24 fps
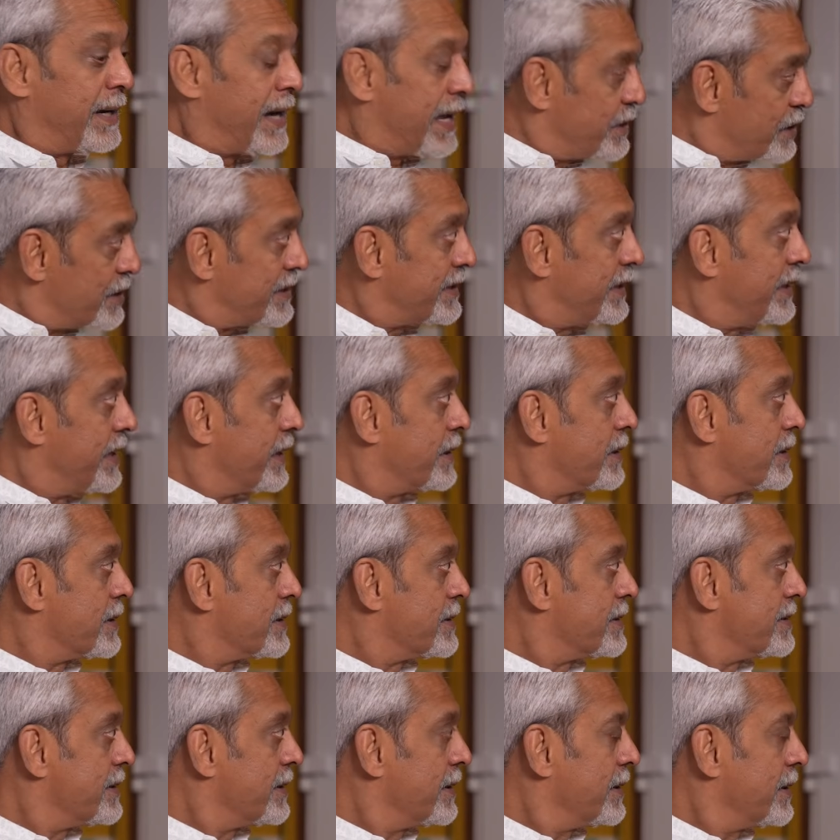
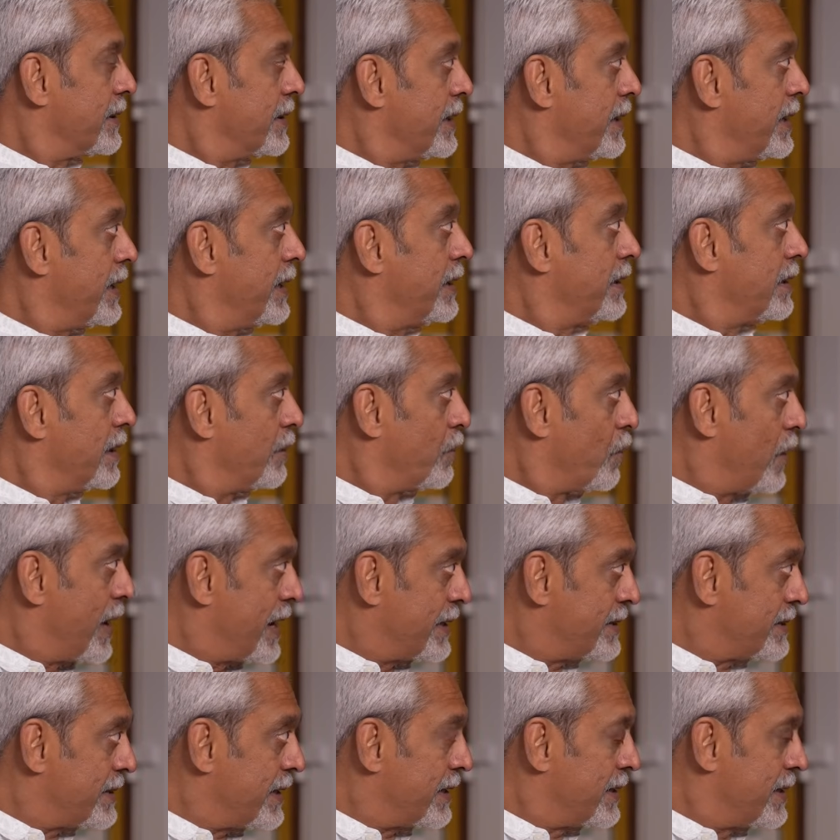Legislators, in the
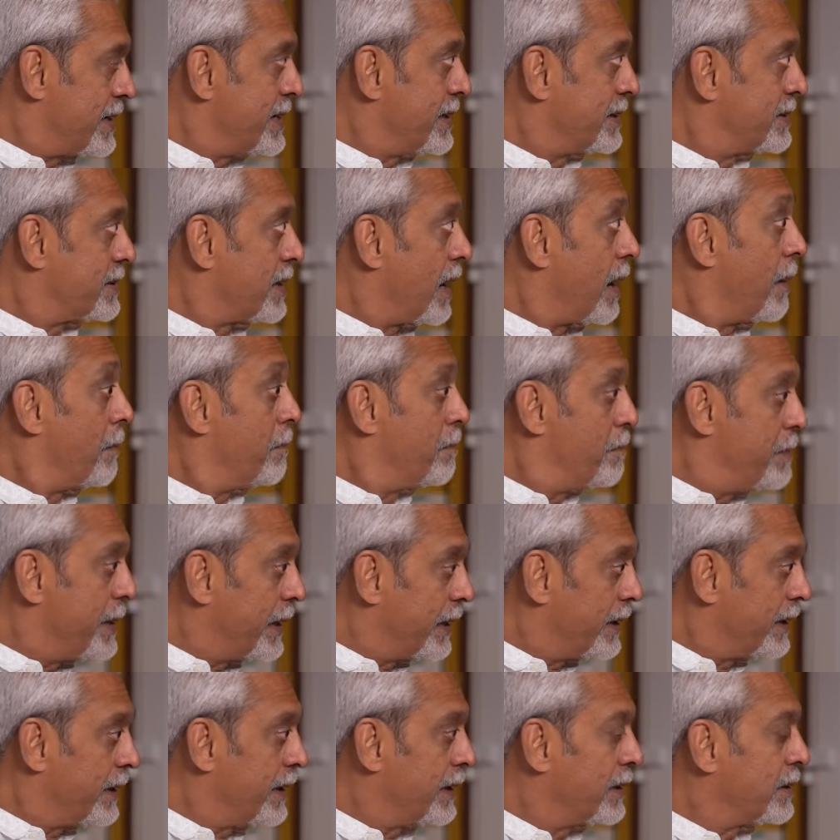West at least, are
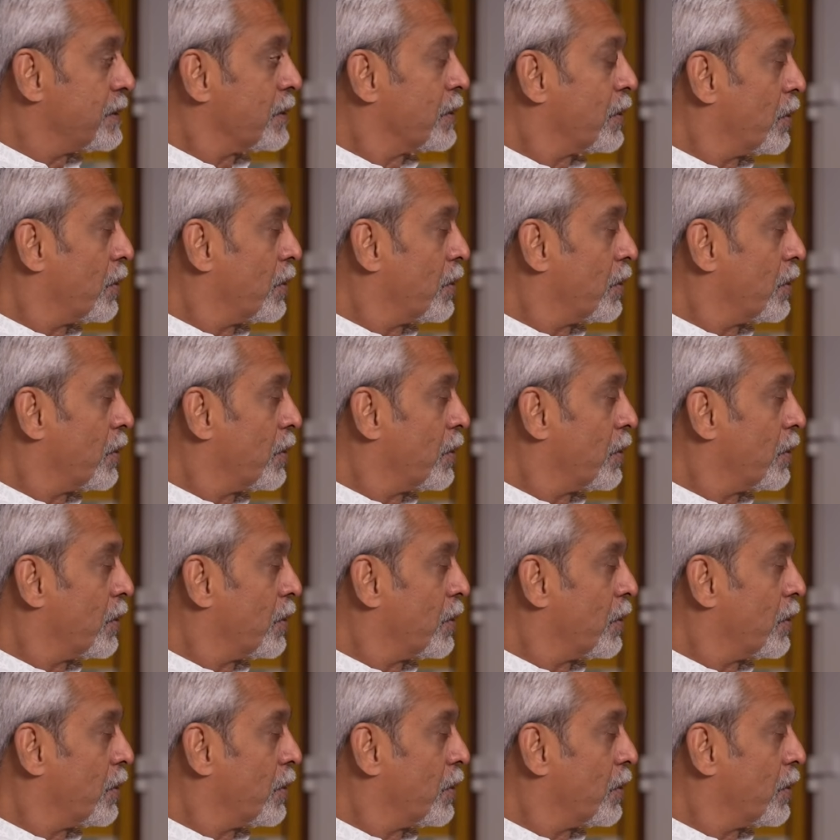beginning to